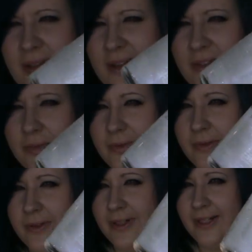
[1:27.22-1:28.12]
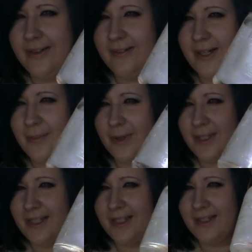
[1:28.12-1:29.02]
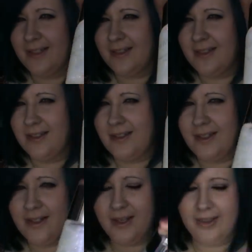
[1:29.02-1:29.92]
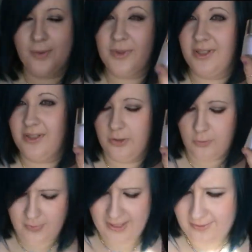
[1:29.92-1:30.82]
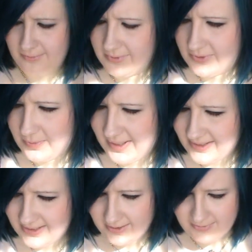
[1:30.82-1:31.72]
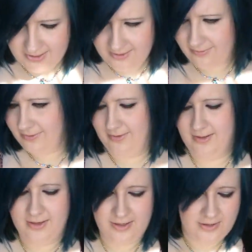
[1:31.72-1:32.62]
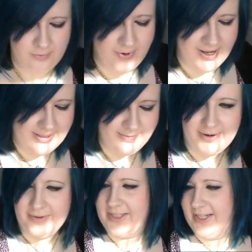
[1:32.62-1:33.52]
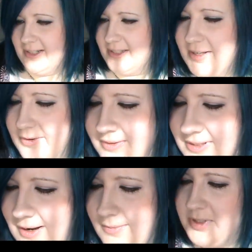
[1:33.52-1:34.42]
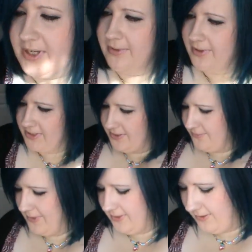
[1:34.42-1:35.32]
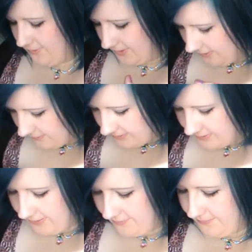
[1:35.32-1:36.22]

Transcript: It's really, really pretty. And that was £2.20, I believe. Where's my receipt? I'll tell you how much they were as I go along, so.